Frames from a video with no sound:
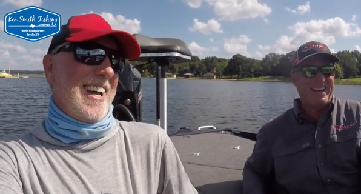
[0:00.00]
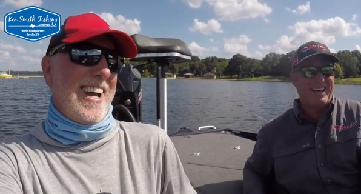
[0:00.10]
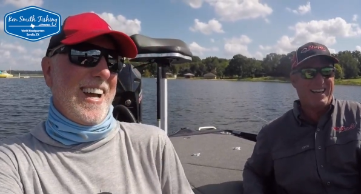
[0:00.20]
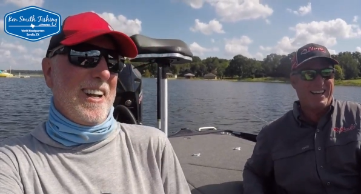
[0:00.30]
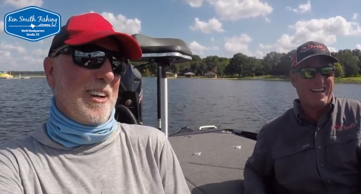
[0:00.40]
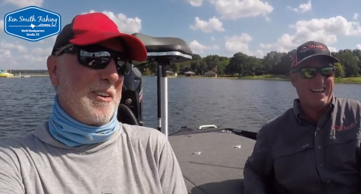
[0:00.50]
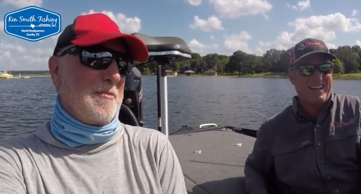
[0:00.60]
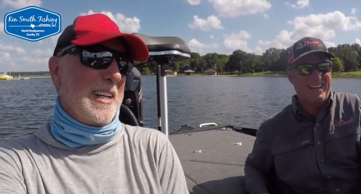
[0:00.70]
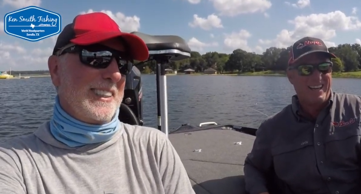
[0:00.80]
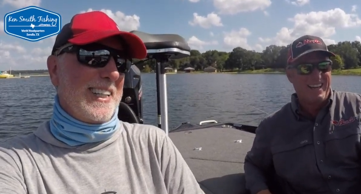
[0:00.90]
Speaker 1: I don't even know
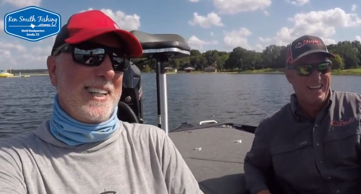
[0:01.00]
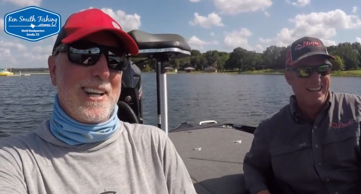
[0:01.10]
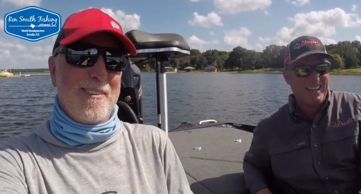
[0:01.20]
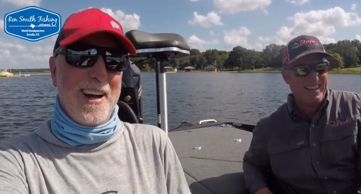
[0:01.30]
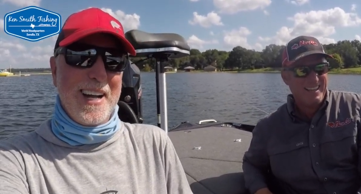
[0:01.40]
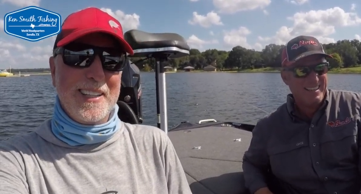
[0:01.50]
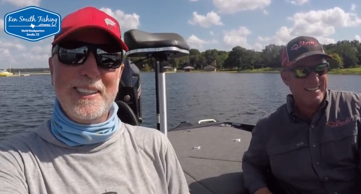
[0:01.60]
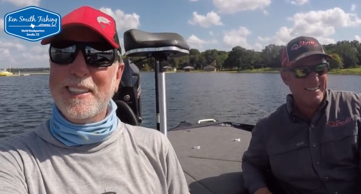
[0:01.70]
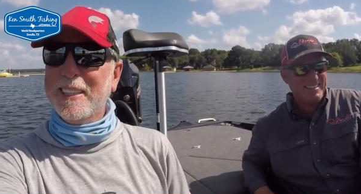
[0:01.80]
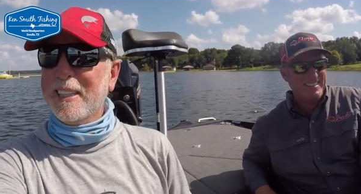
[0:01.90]
if I said
Speaker 2: that right.
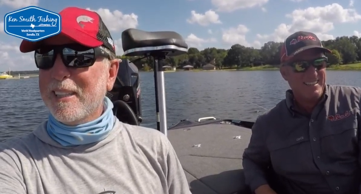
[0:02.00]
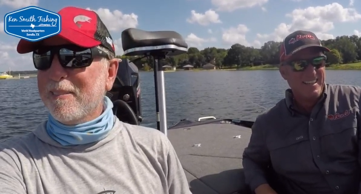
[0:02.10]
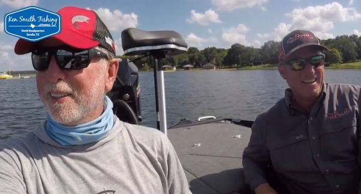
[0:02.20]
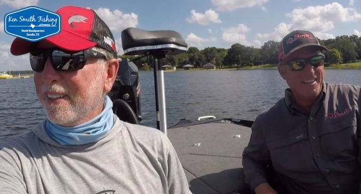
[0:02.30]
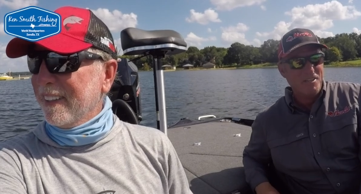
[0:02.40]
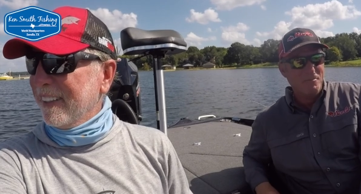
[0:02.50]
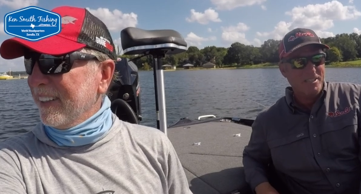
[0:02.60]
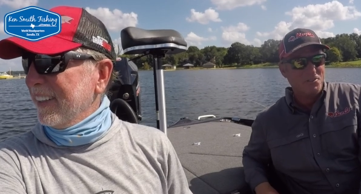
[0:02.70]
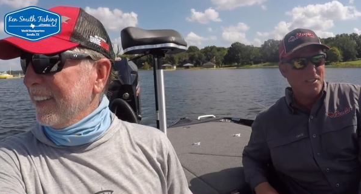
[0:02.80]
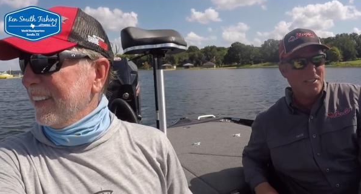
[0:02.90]
I don't either, but
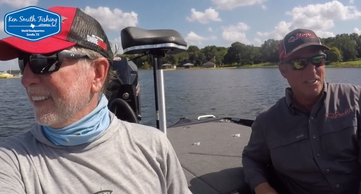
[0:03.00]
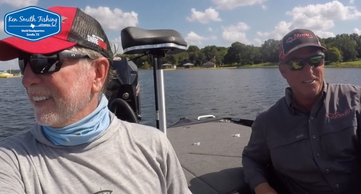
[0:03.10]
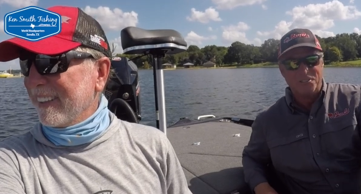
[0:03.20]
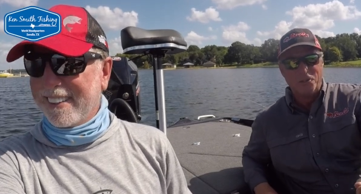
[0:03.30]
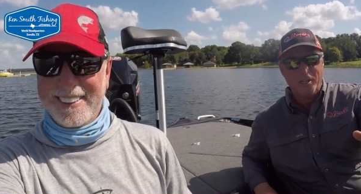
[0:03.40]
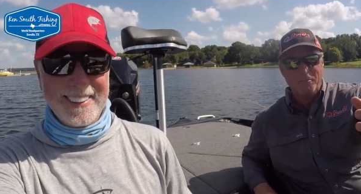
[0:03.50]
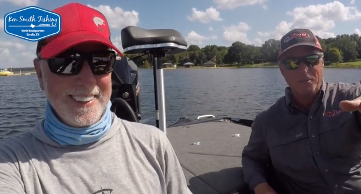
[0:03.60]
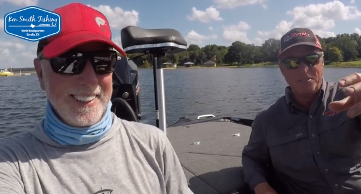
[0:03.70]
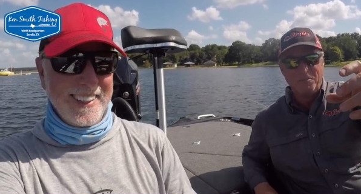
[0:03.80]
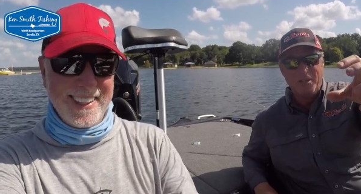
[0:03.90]
it's really good. It's shrimp
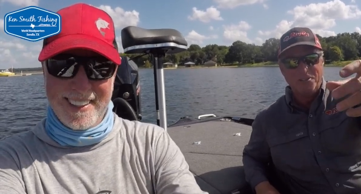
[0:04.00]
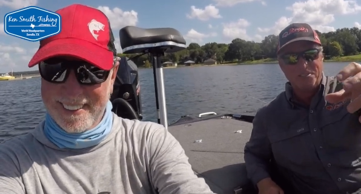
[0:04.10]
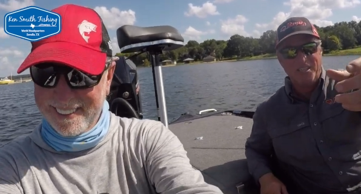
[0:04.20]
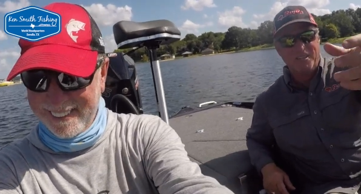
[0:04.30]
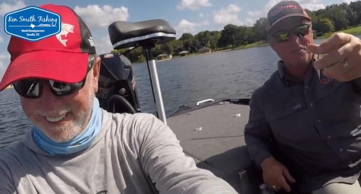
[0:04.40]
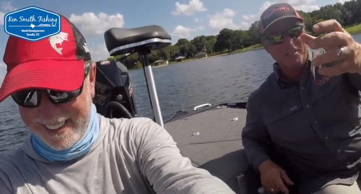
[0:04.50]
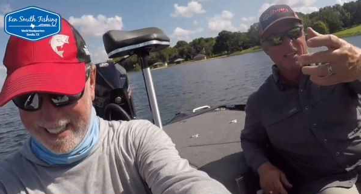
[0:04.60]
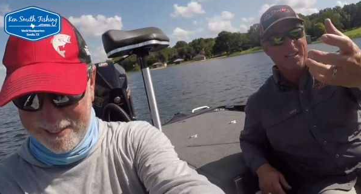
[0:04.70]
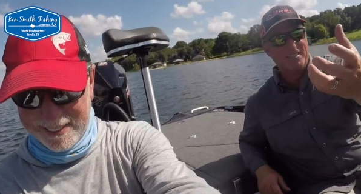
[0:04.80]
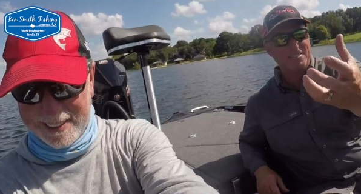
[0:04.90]
Golly, and some other stuff. Golly,
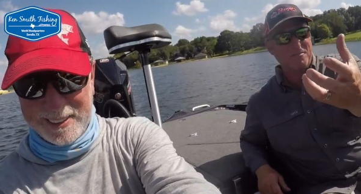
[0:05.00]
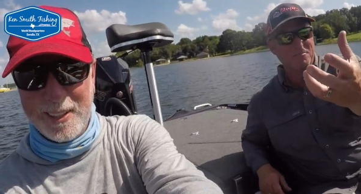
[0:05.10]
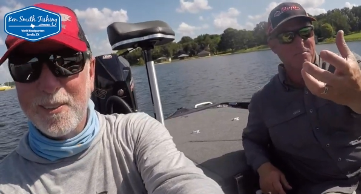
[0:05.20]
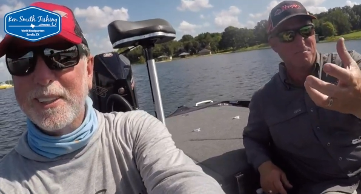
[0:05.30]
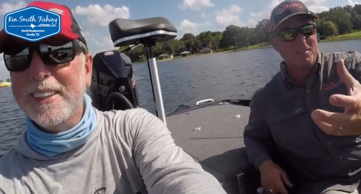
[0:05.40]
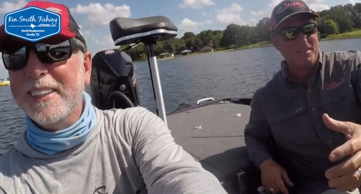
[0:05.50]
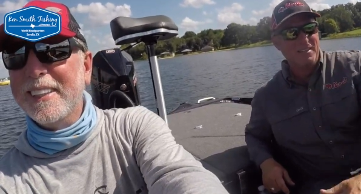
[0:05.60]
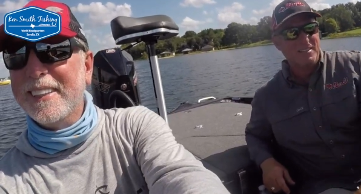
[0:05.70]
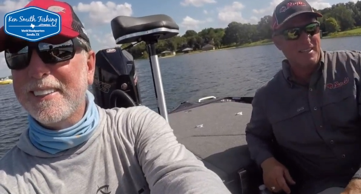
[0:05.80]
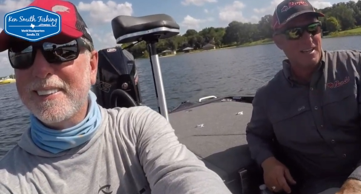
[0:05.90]
like it was some, so
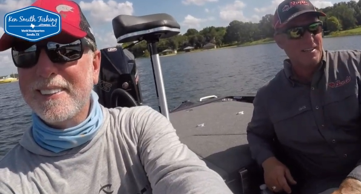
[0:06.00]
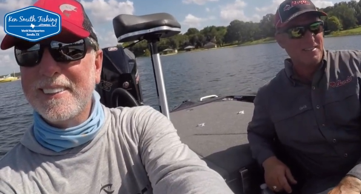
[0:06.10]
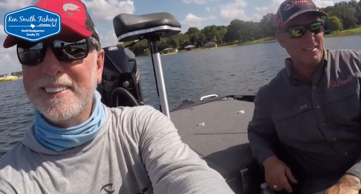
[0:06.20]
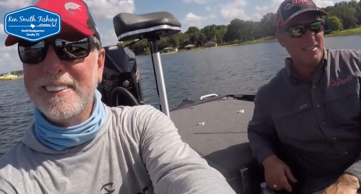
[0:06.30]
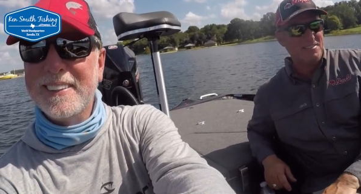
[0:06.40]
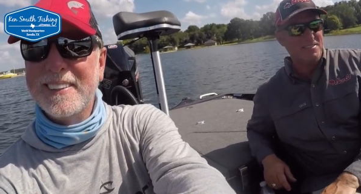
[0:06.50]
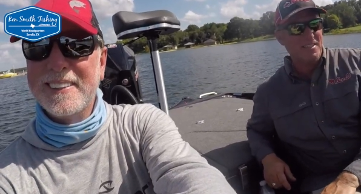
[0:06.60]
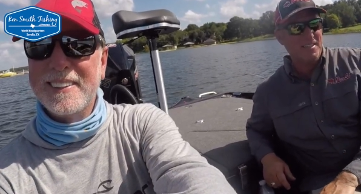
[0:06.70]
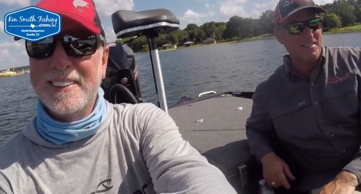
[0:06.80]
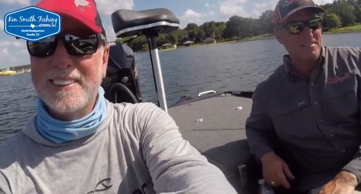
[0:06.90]
good. I know. It's, uh,